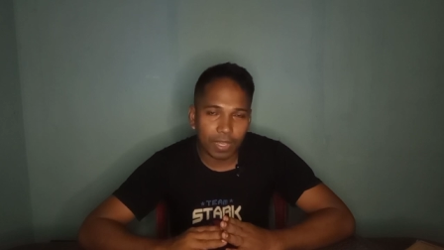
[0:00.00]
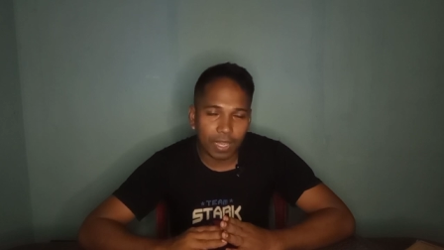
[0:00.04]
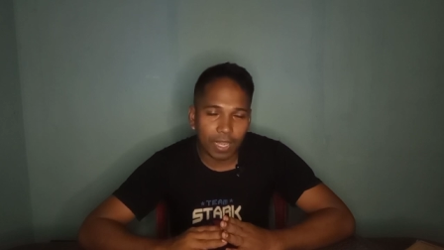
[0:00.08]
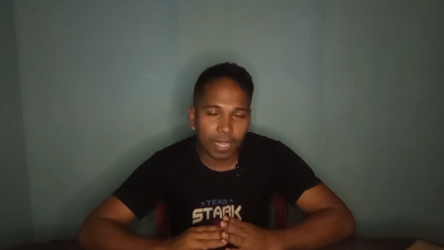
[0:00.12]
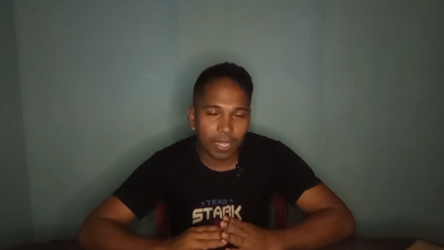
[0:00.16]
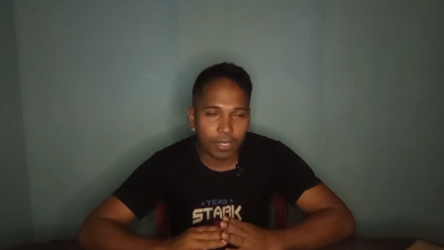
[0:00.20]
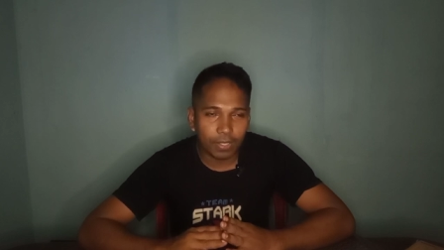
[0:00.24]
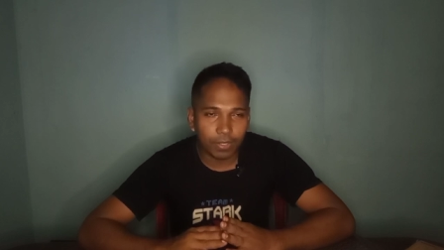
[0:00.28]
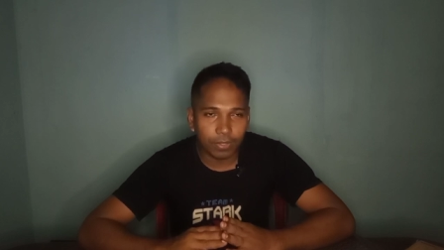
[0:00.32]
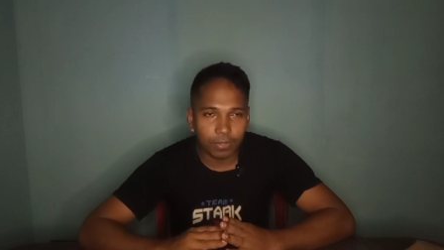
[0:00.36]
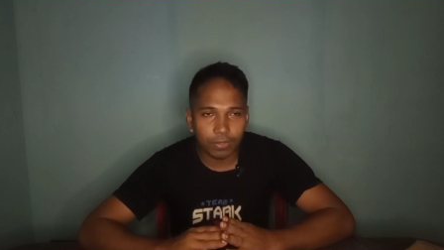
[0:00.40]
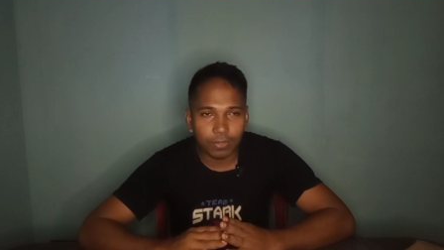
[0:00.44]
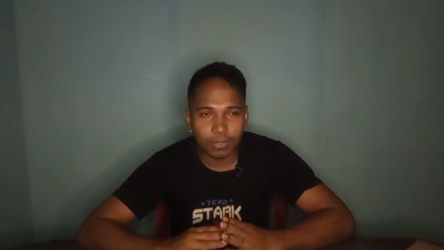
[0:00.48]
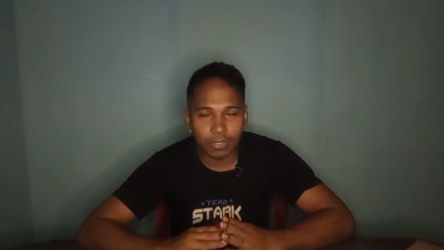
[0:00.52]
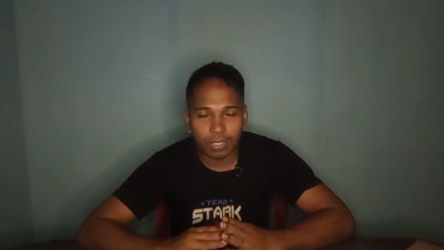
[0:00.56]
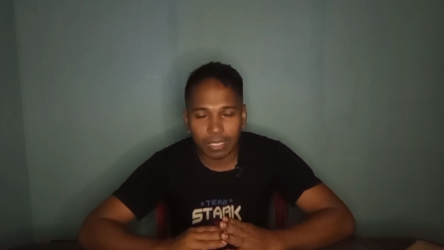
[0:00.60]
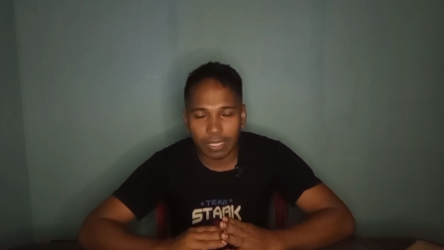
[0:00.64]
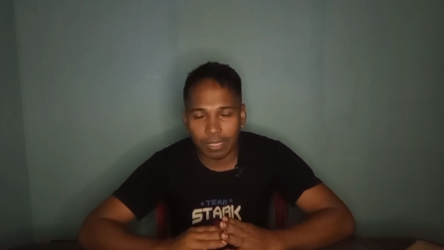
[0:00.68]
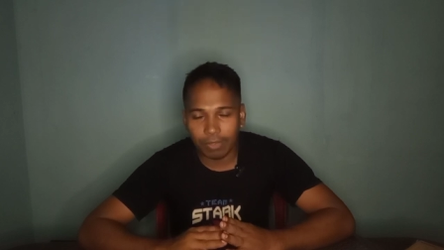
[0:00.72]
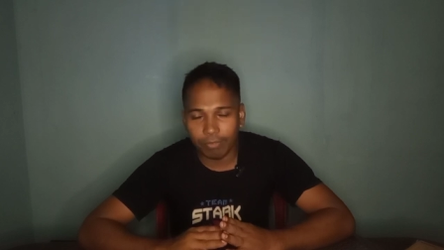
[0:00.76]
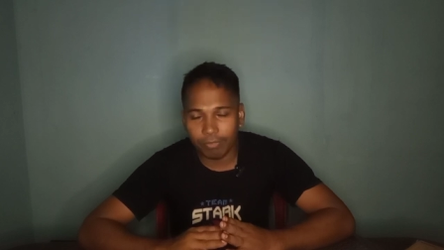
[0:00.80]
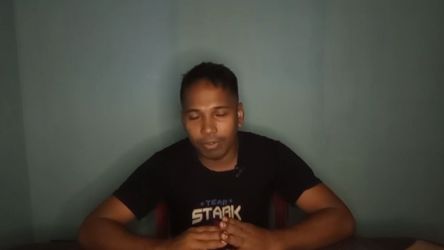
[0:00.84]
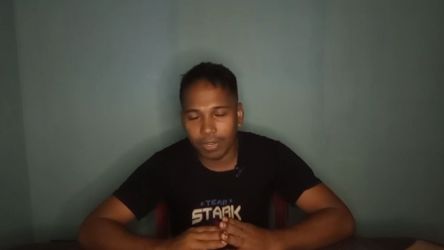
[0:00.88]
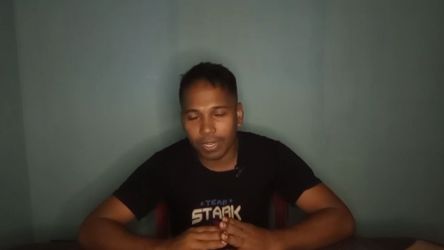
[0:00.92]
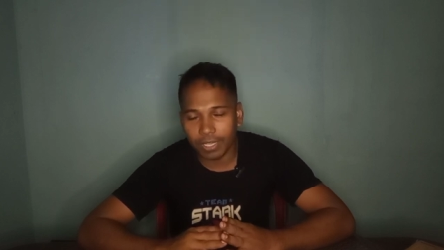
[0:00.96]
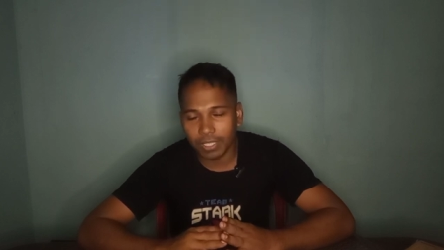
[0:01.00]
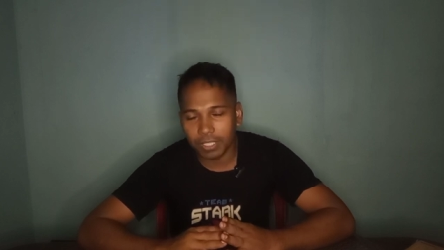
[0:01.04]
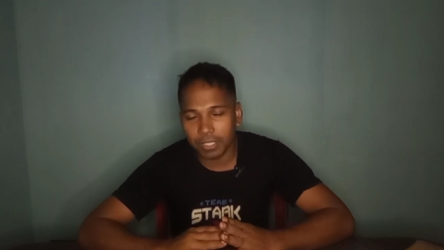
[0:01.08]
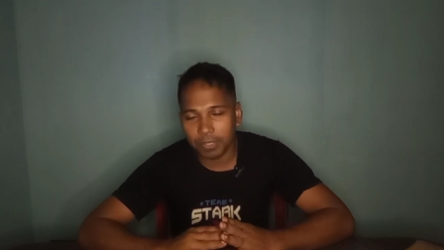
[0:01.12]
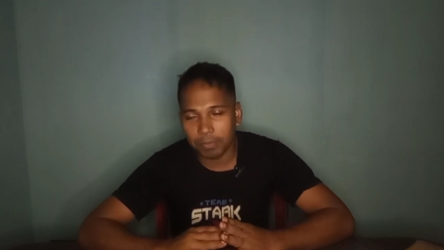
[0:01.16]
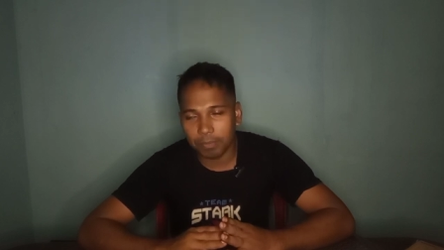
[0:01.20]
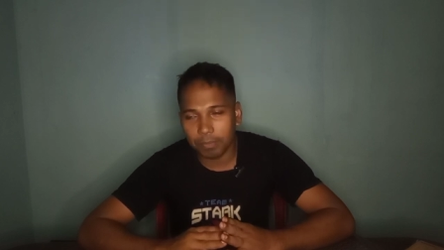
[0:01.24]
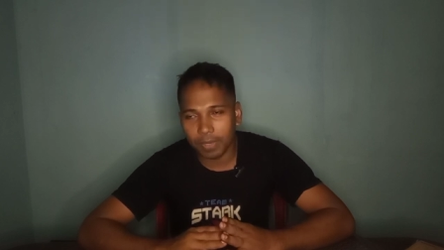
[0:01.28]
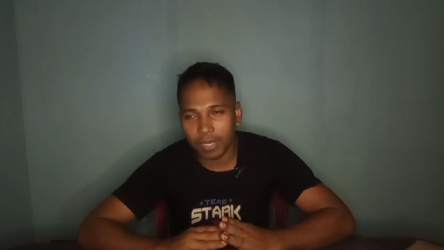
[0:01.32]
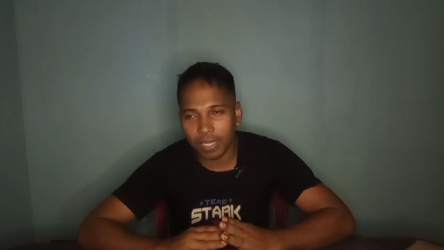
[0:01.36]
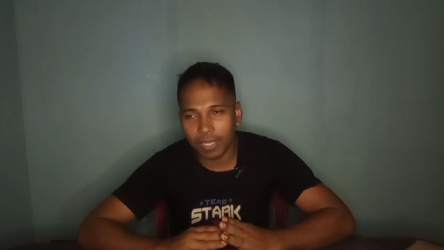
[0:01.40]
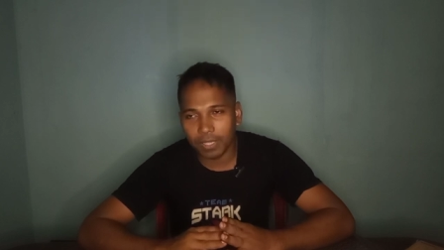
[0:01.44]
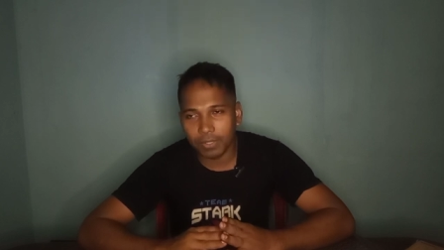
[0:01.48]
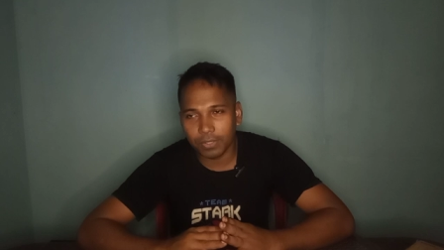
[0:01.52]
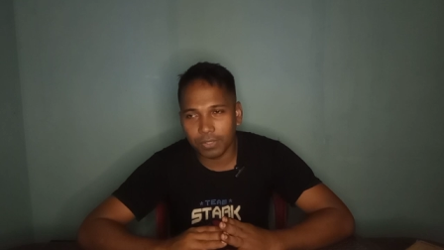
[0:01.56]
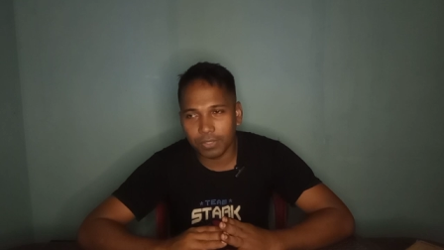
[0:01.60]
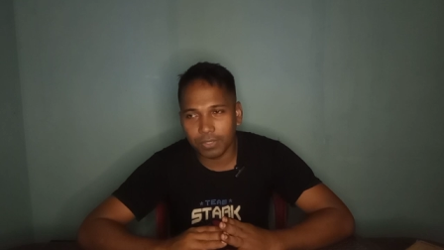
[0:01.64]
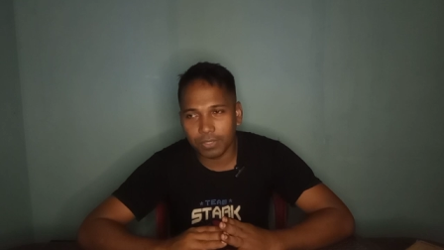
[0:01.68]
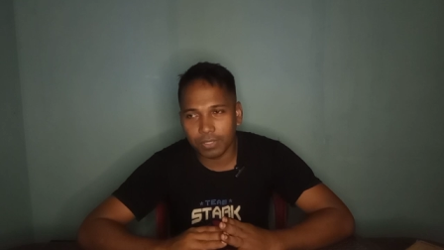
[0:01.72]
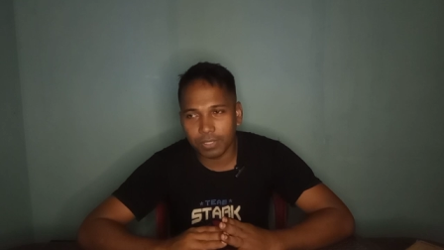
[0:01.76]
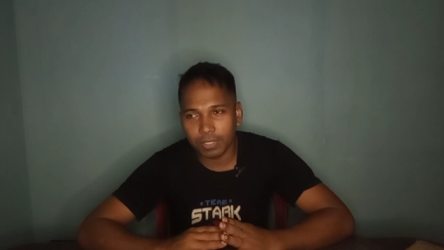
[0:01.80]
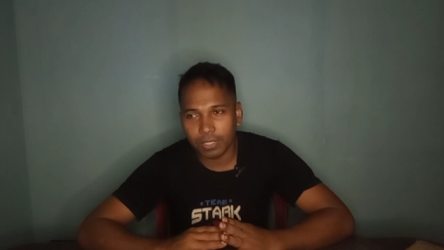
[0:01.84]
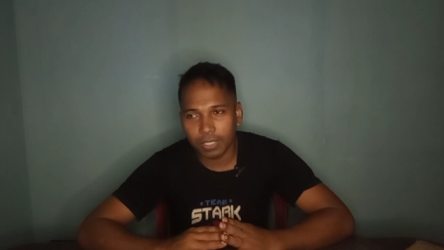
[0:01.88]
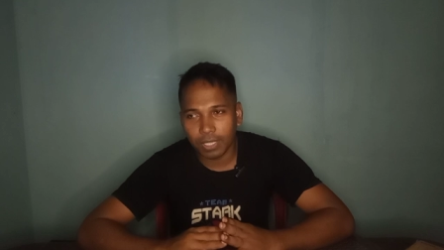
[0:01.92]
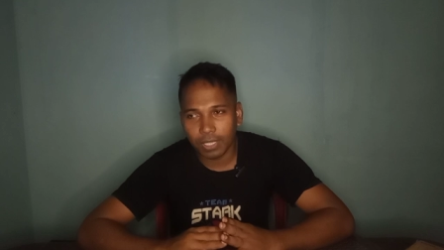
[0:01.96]
I know a fighter
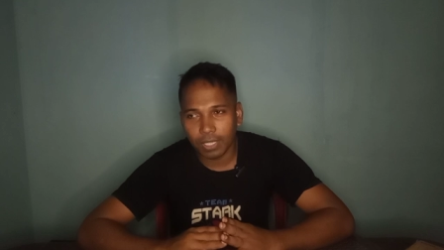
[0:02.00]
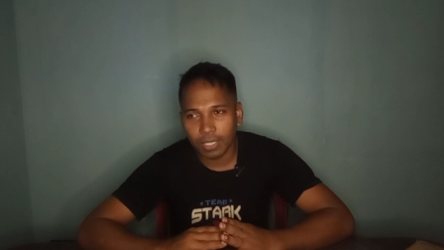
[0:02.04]
pilot